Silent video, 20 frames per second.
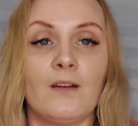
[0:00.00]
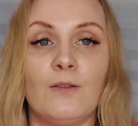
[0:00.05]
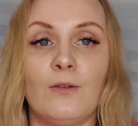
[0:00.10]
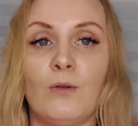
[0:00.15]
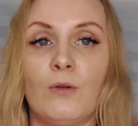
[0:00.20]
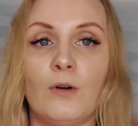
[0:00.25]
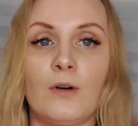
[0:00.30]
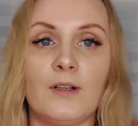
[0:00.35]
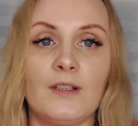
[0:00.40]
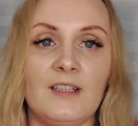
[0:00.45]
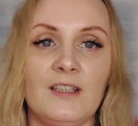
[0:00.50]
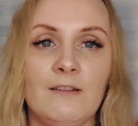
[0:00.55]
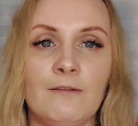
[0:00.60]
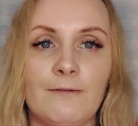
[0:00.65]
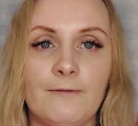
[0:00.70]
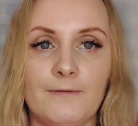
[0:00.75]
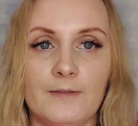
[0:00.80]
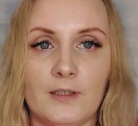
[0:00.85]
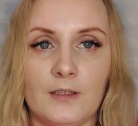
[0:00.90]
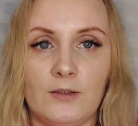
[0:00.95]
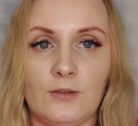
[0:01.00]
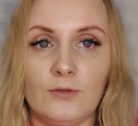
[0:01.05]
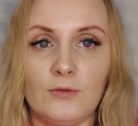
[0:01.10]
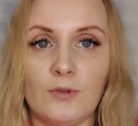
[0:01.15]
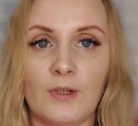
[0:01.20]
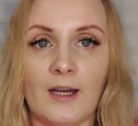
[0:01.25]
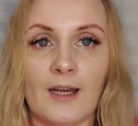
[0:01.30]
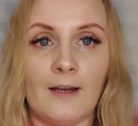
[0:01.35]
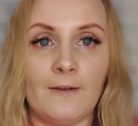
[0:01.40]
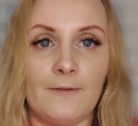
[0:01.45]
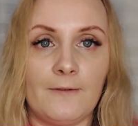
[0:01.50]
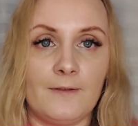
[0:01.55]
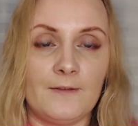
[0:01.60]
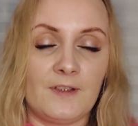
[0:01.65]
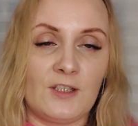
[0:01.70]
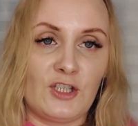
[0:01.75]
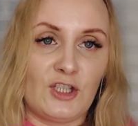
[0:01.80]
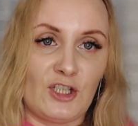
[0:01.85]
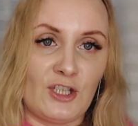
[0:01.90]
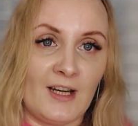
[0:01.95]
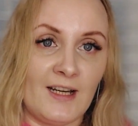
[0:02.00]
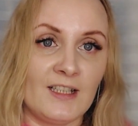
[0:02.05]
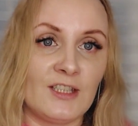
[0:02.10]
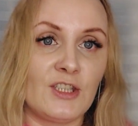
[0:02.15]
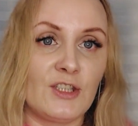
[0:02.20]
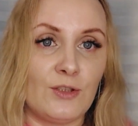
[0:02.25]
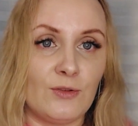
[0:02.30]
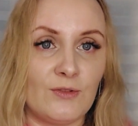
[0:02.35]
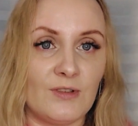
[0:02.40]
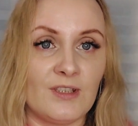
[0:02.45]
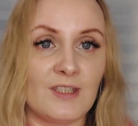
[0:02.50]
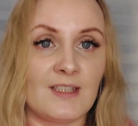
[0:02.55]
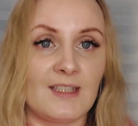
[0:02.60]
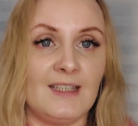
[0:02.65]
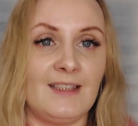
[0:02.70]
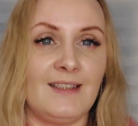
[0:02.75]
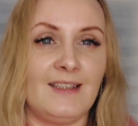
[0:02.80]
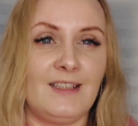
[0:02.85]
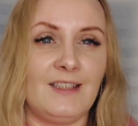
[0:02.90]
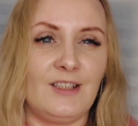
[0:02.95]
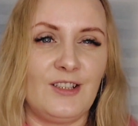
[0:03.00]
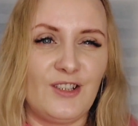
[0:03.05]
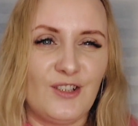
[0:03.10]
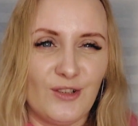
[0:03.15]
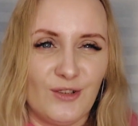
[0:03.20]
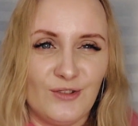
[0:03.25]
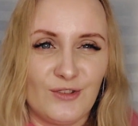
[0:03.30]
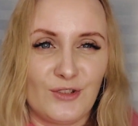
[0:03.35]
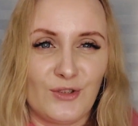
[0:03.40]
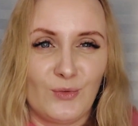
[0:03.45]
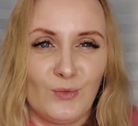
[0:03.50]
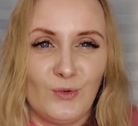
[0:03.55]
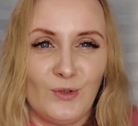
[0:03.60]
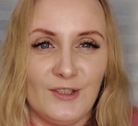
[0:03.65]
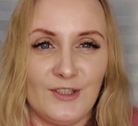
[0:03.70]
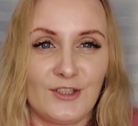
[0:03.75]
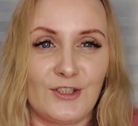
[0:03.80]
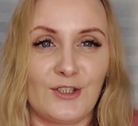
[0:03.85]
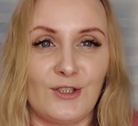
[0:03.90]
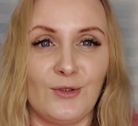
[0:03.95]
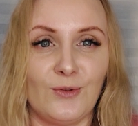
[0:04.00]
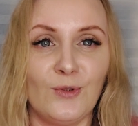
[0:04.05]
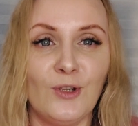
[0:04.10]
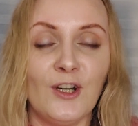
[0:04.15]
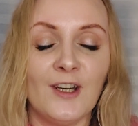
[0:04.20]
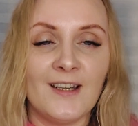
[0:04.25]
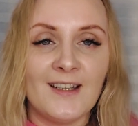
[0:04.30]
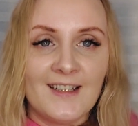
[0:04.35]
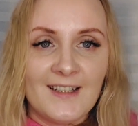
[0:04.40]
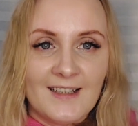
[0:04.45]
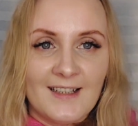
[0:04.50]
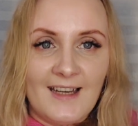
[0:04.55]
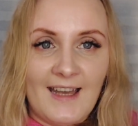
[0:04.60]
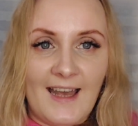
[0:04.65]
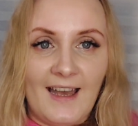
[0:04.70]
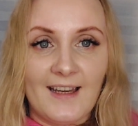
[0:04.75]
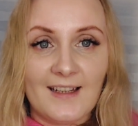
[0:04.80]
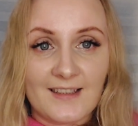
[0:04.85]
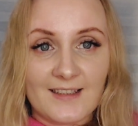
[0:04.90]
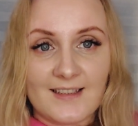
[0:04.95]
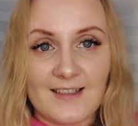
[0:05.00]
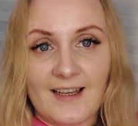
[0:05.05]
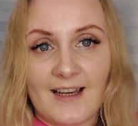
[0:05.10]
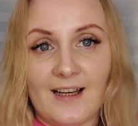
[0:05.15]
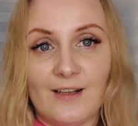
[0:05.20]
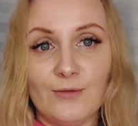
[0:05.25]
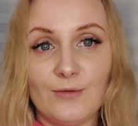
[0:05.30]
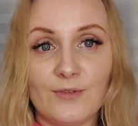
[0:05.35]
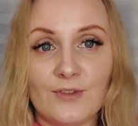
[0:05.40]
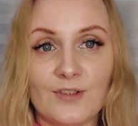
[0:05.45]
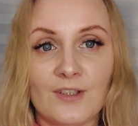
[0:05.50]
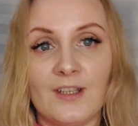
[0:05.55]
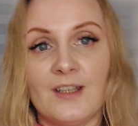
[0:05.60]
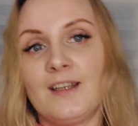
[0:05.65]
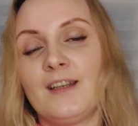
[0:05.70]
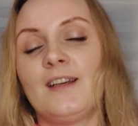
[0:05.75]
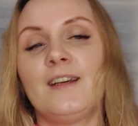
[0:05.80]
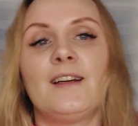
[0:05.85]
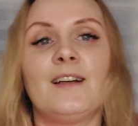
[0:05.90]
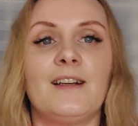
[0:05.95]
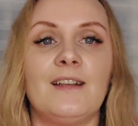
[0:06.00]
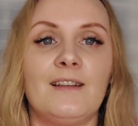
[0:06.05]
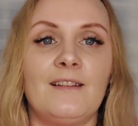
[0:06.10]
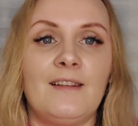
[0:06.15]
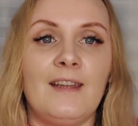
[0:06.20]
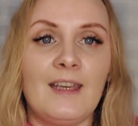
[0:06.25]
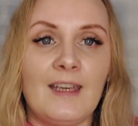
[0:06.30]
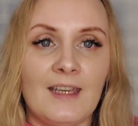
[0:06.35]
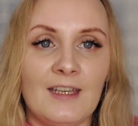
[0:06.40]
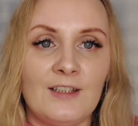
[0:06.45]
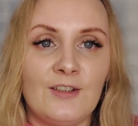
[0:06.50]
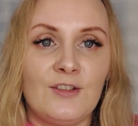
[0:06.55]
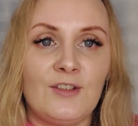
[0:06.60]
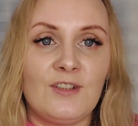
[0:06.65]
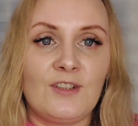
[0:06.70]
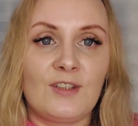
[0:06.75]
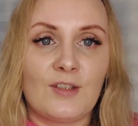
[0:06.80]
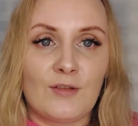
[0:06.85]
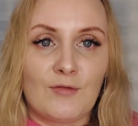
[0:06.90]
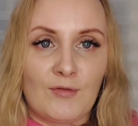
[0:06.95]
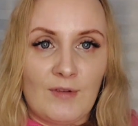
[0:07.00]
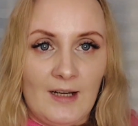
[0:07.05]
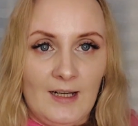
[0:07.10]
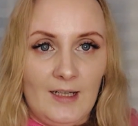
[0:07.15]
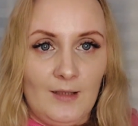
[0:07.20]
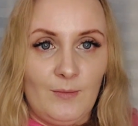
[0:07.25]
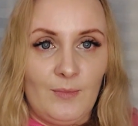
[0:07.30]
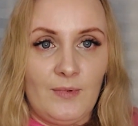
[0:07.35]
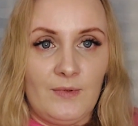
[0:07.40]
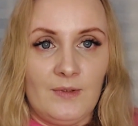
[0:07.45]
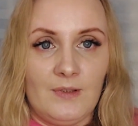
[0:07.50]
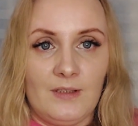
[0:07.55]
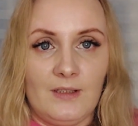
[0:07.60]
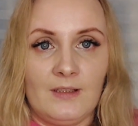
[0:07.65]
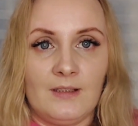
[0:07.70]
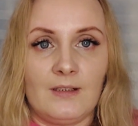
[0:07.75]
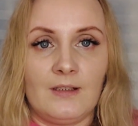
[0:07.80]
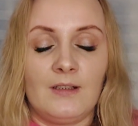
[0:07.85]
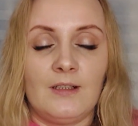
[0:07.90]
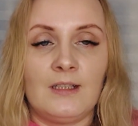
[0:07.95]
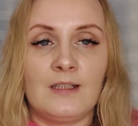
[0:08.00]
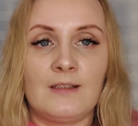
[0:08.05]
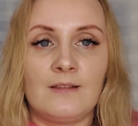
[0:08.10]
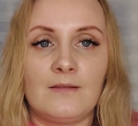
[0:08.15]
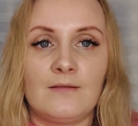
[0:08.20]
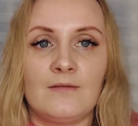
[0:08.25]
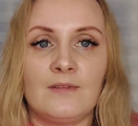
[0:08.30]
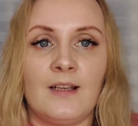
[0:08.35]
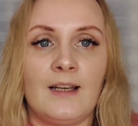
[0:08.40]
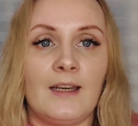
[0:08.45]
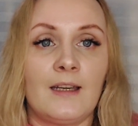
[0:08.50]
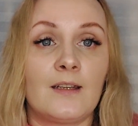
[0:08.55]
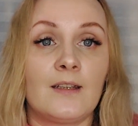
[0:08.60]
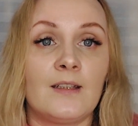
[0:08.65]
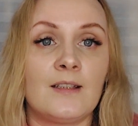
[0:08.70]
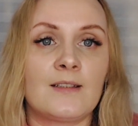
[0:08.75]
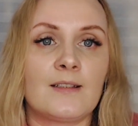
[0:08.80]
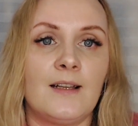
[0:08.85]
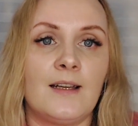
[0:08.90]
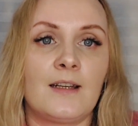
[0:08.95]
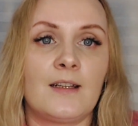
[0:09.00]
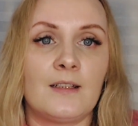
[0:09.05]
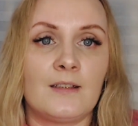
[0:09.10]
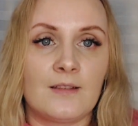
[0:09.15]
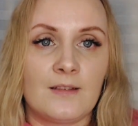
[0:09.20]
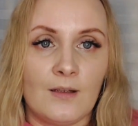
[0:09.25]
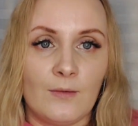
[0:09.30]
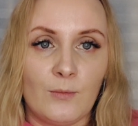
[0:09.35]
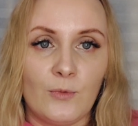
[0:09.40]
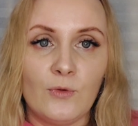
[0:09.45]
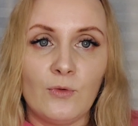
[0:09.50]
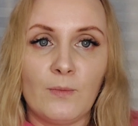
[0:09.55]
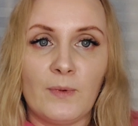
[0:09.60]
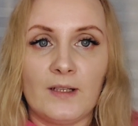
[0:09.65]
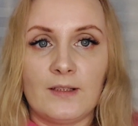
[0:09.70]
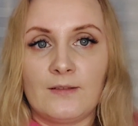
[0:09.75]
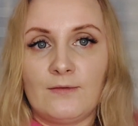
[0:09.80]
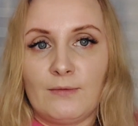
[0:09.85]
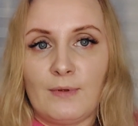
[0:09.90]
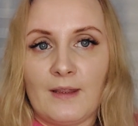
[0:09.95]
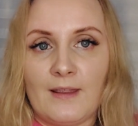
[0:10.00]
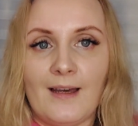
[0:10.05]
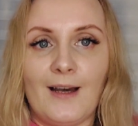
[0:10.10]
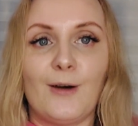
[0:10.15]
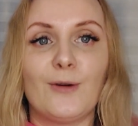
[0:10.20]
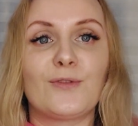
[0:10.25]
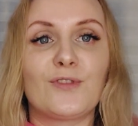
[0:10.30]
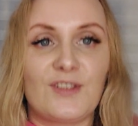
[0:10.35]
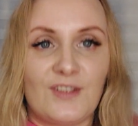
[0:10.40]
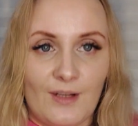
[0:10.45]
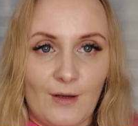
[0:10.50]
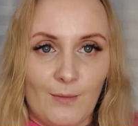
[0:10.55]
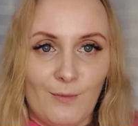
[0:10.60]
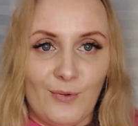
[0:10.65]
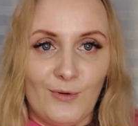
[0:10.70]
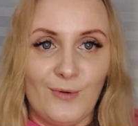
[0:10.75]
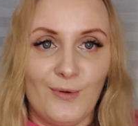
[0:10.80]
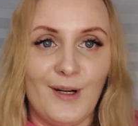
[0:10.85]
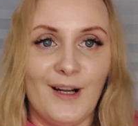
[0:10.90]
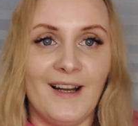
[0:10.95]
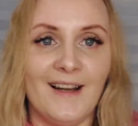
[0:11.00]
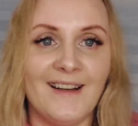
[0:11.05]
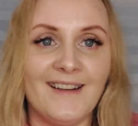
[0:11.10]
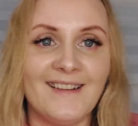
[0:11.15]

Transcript: Or if you have shy students and they don't want to act out, they can describe it. Like it's like a taboo, but without taboo.